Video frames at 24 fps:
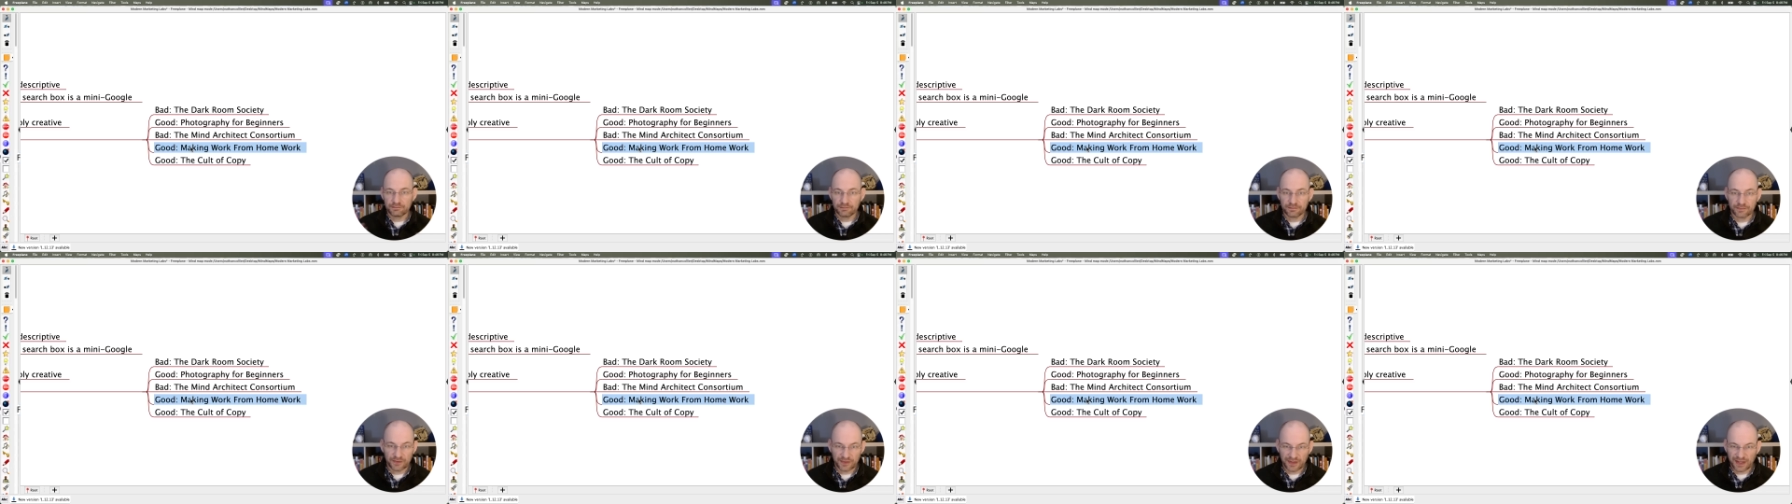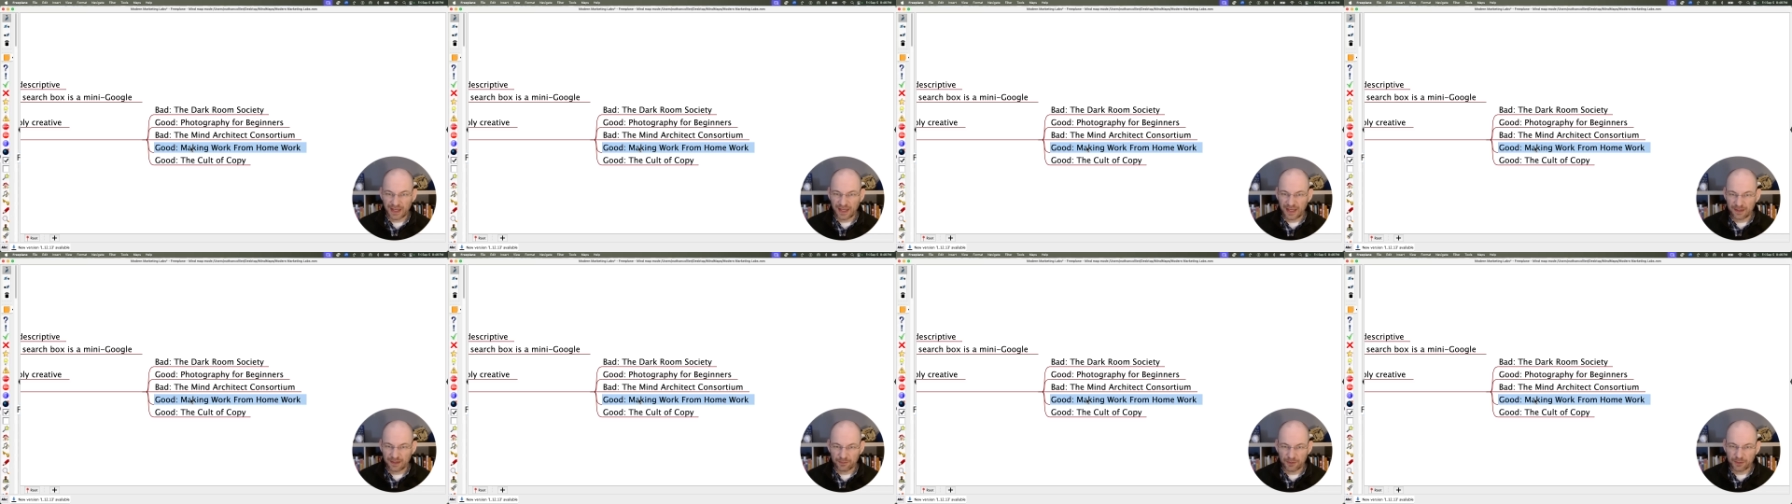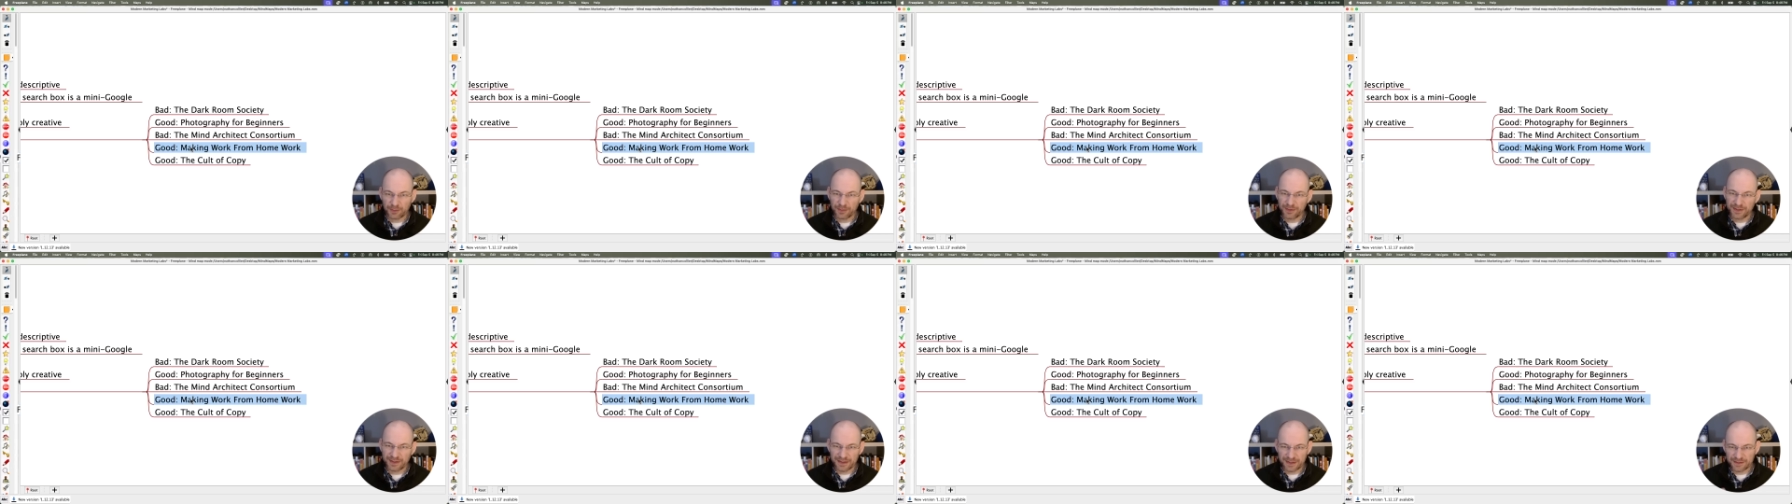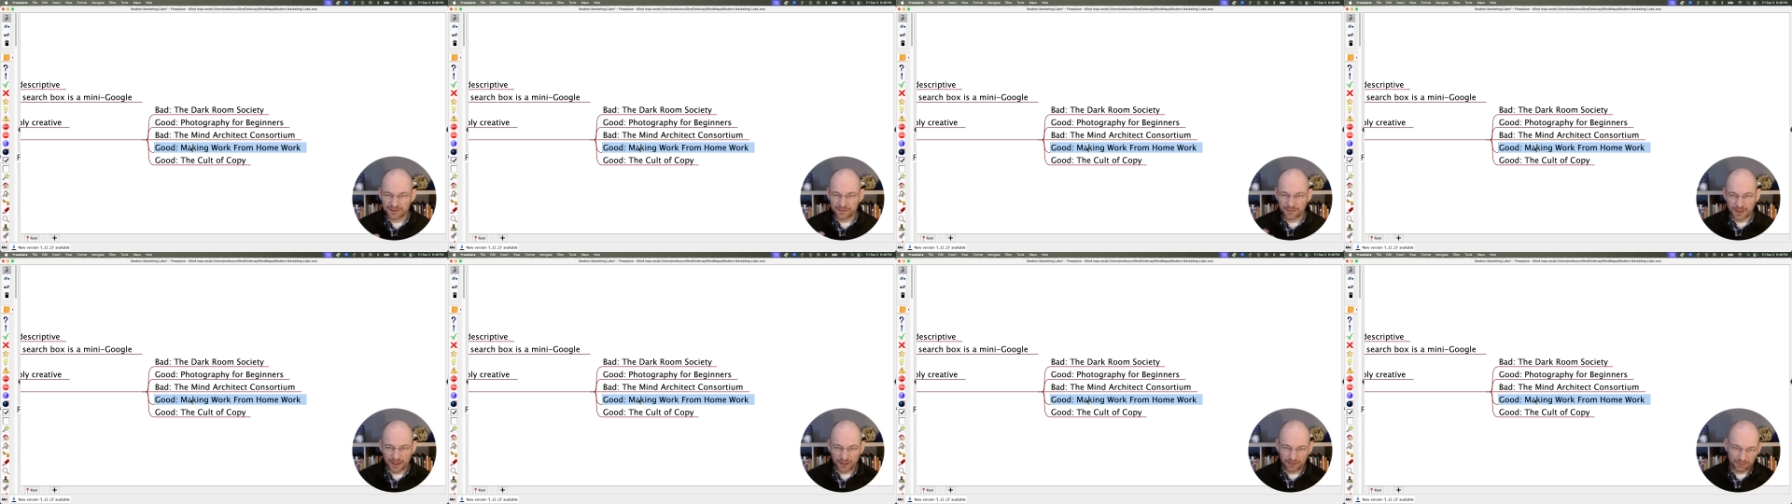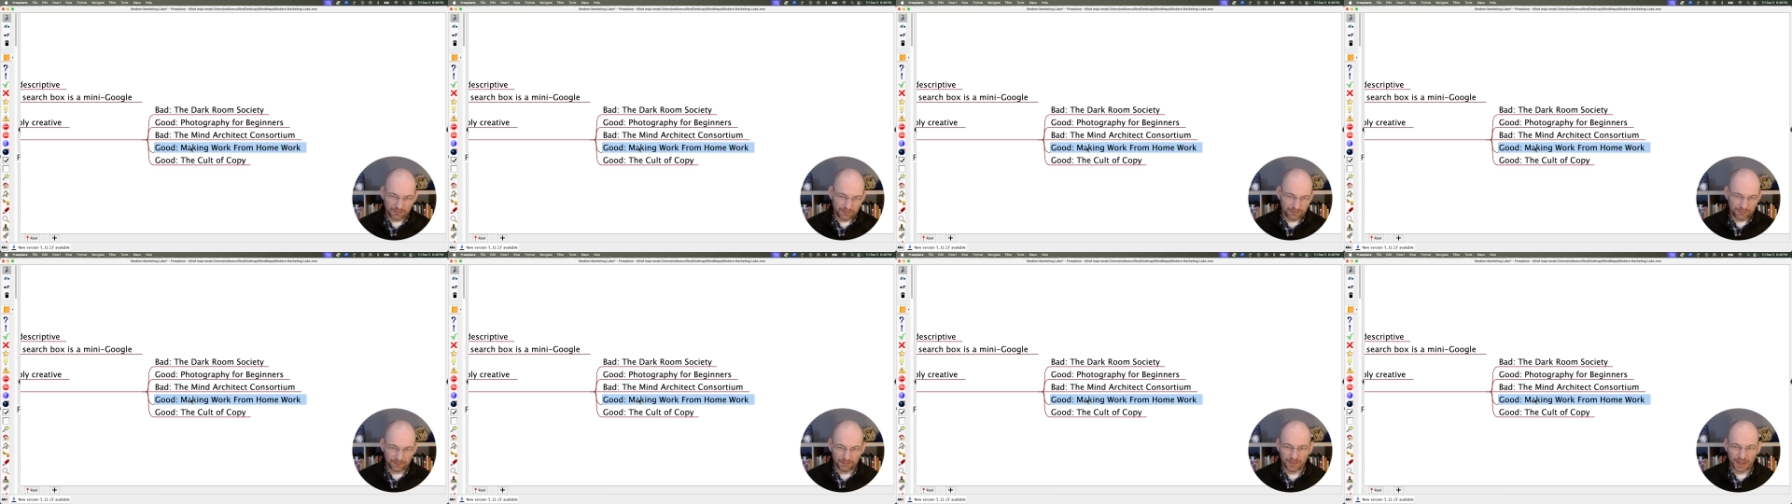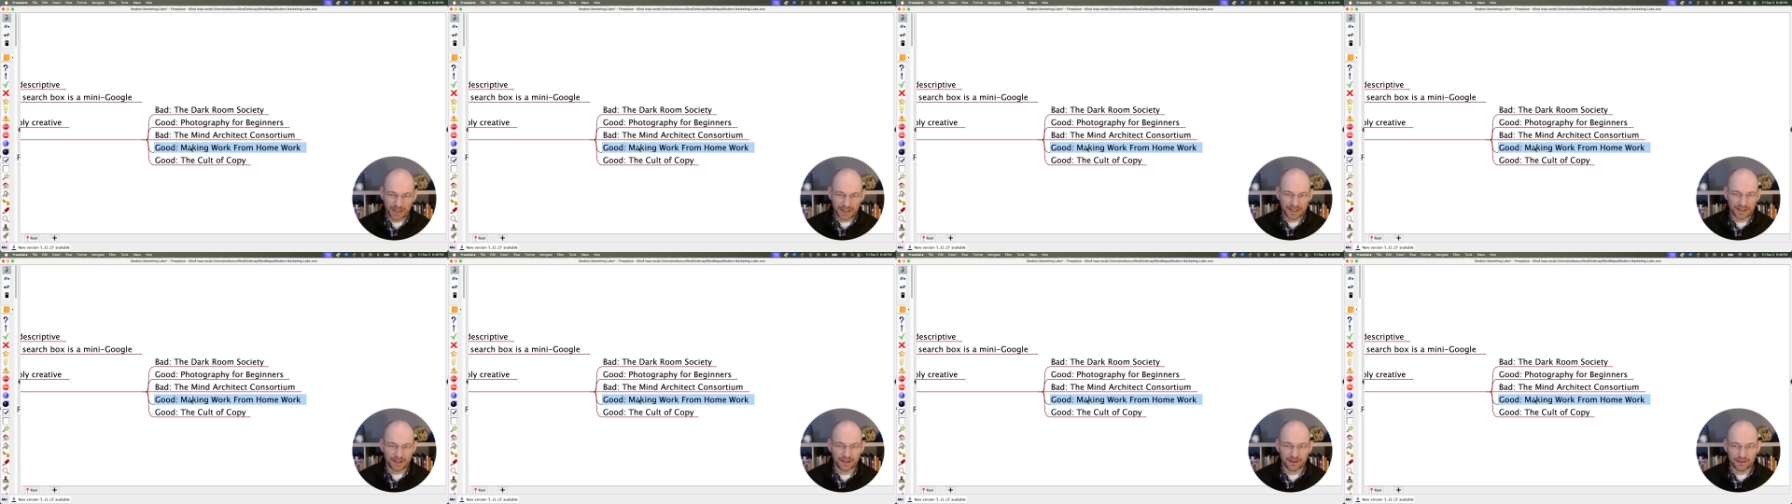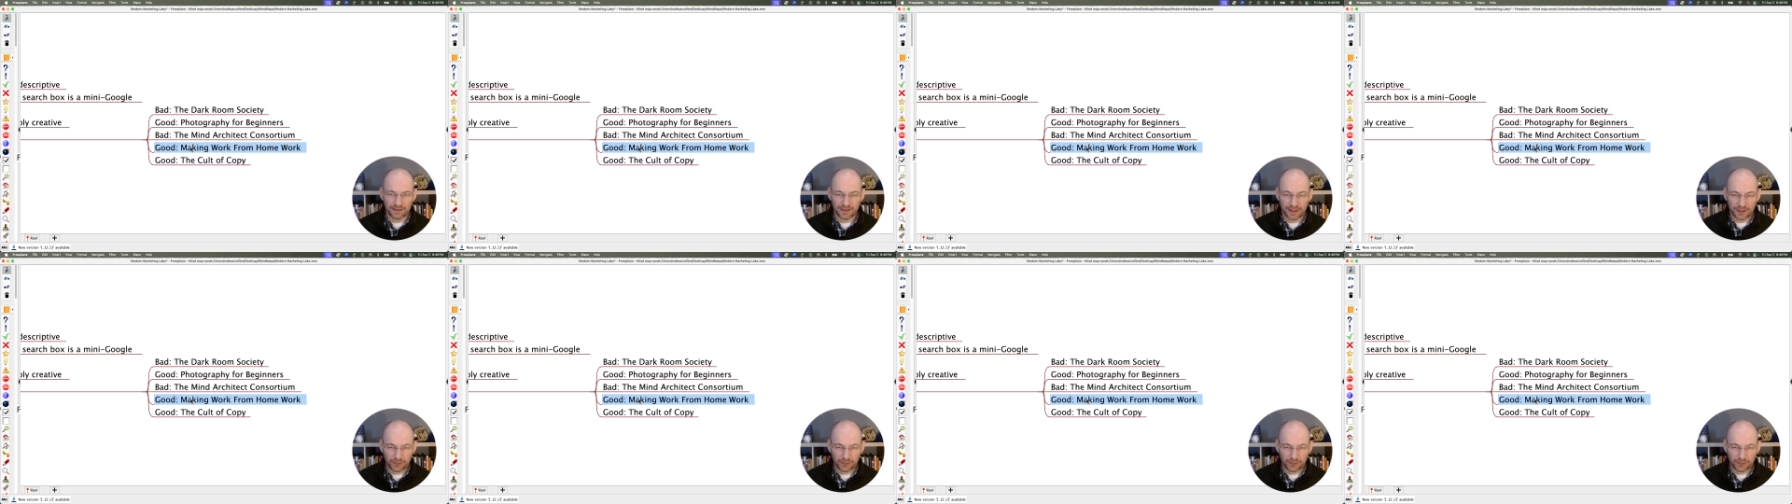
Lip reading: scam communities about making